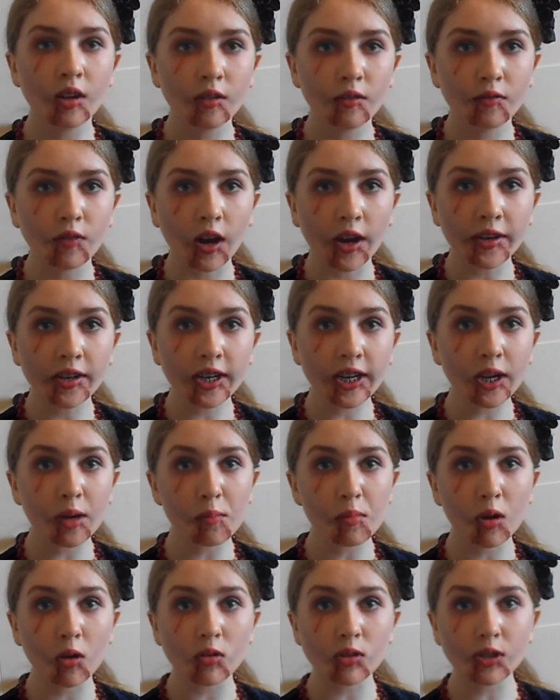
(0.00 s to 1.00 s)
Finally,
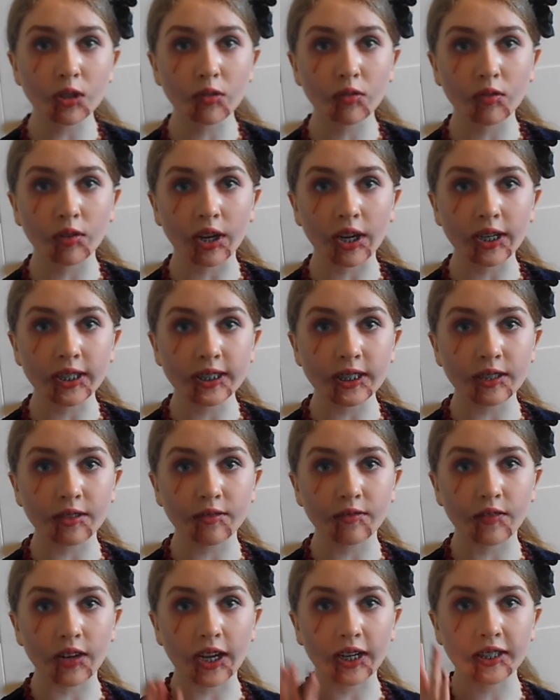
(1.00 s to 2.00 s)
I'm going to create an
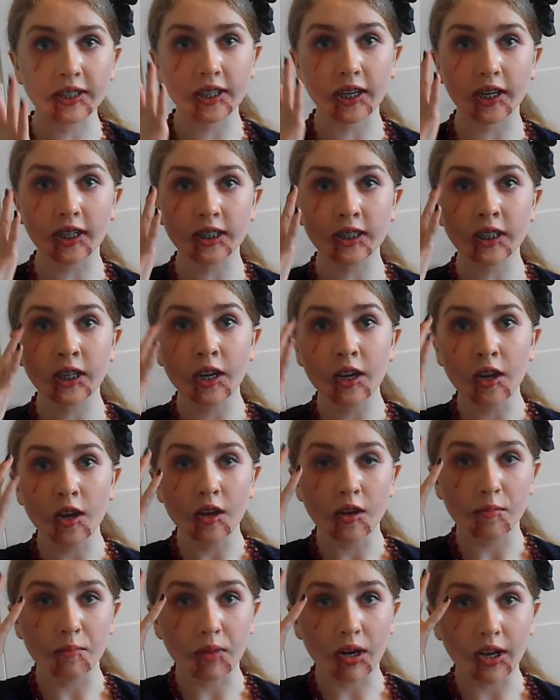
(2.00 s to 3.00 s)
effect that
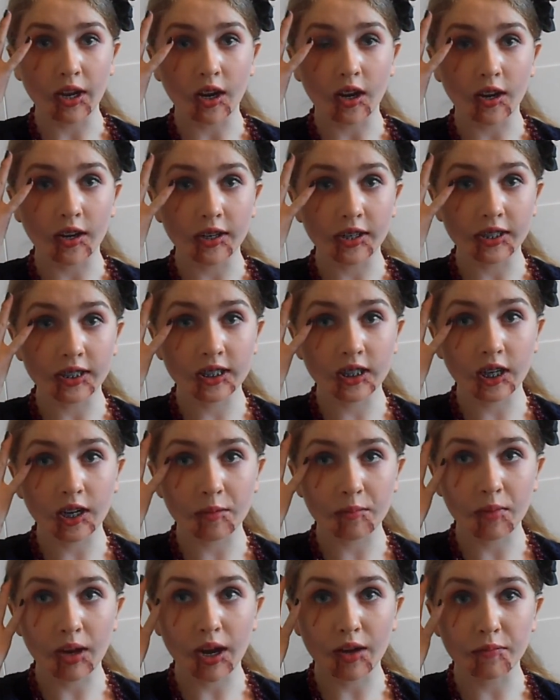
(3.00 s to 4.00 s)
my eyes
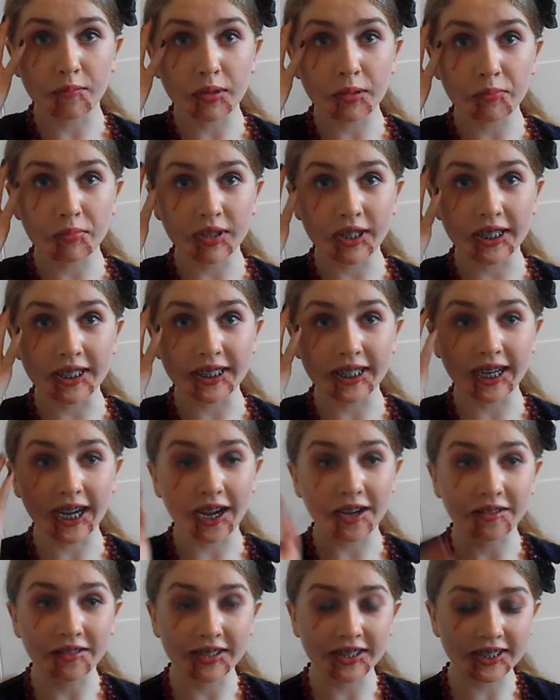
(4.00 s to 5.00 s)
have been bleeding
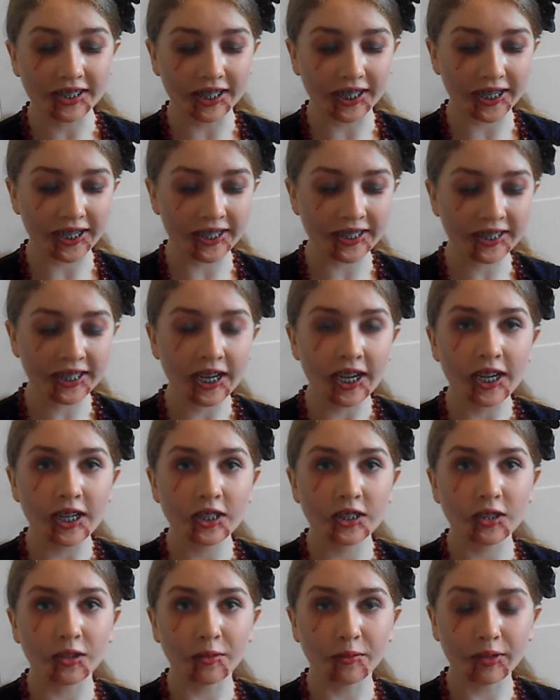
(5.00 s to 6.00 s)
out the side.
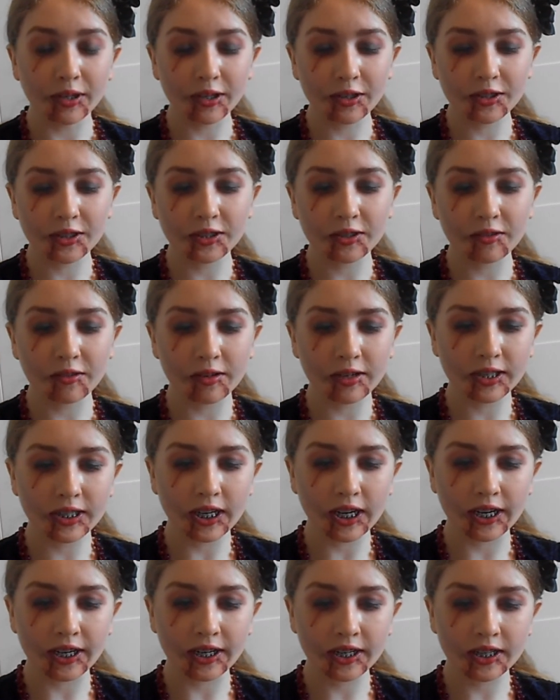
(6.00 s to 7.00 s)
So we are just going to
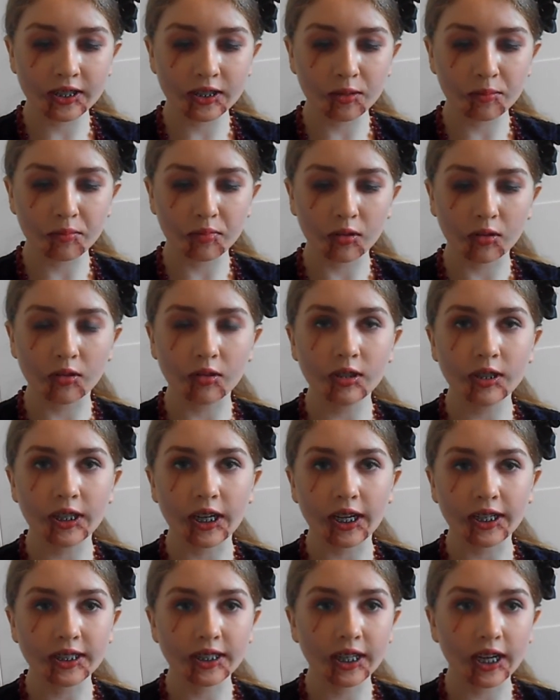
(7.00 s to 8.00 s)
take some blood
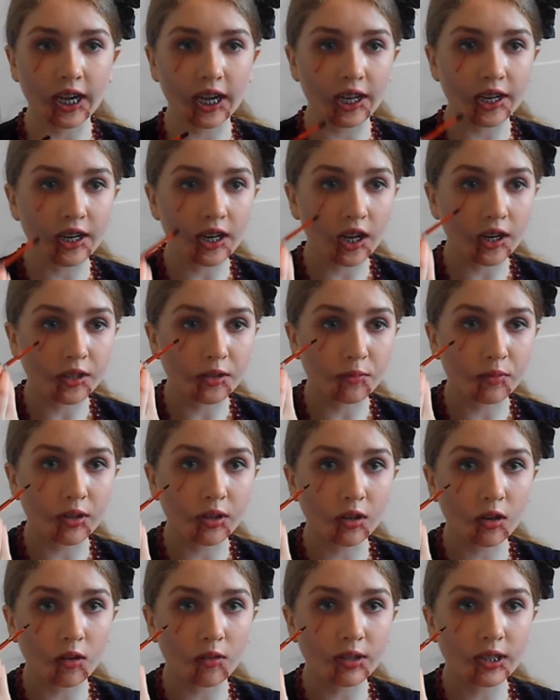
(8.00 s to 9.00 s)
yet again and
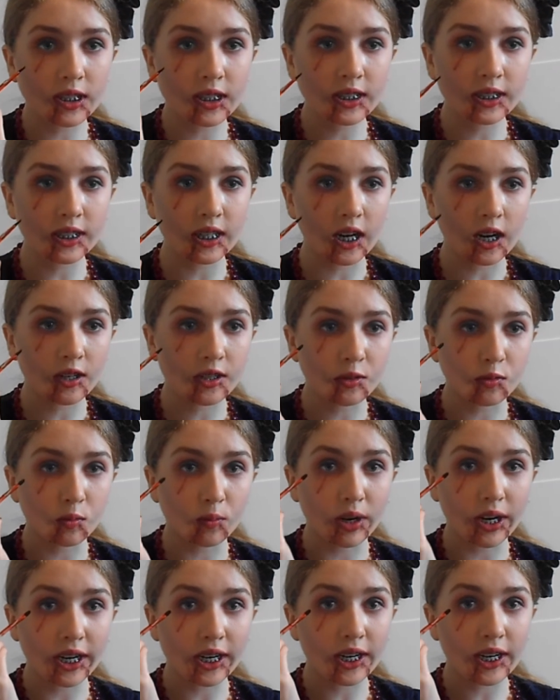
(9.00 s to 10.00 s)
we're going to start
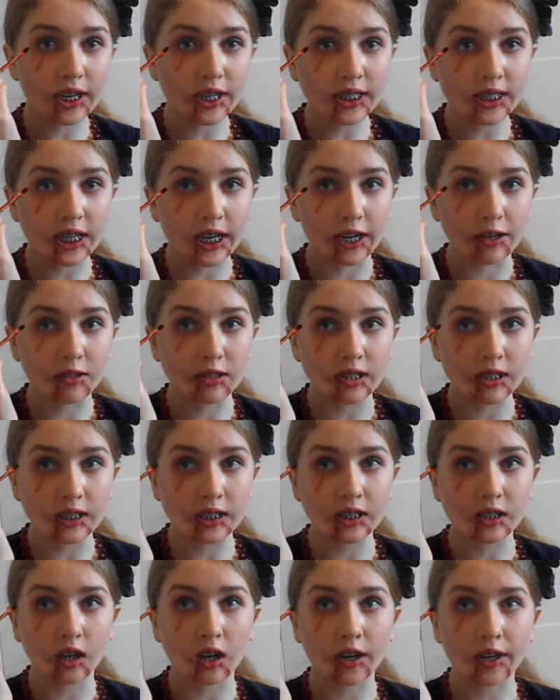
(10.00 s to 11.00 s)
winging it out to the
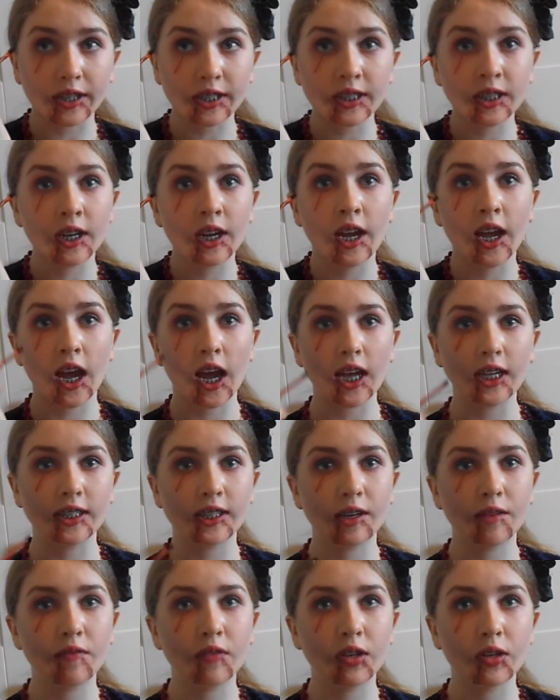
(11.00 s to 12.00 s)
side as
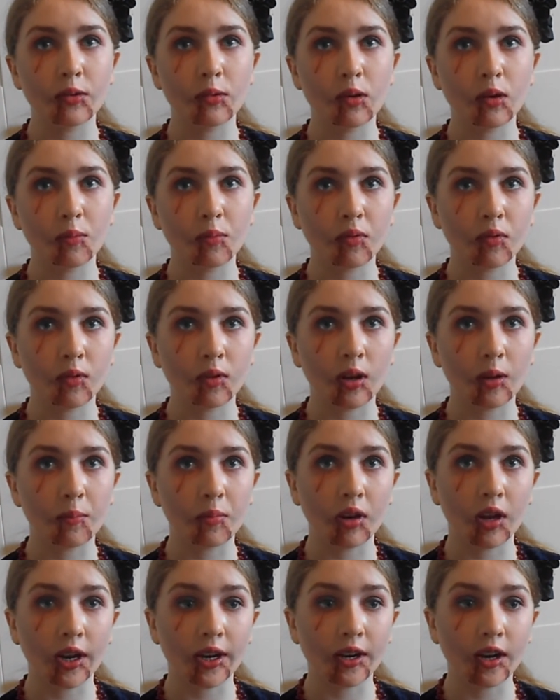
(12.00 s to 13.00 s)
if you were
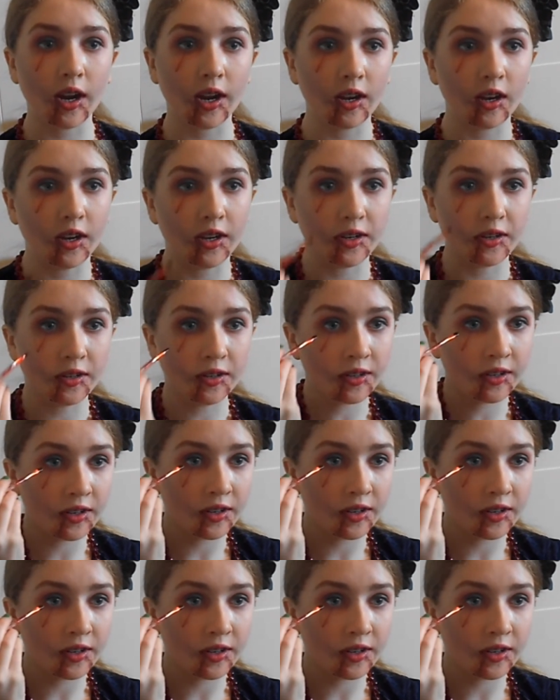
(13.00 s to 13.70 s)
applying eyeliner.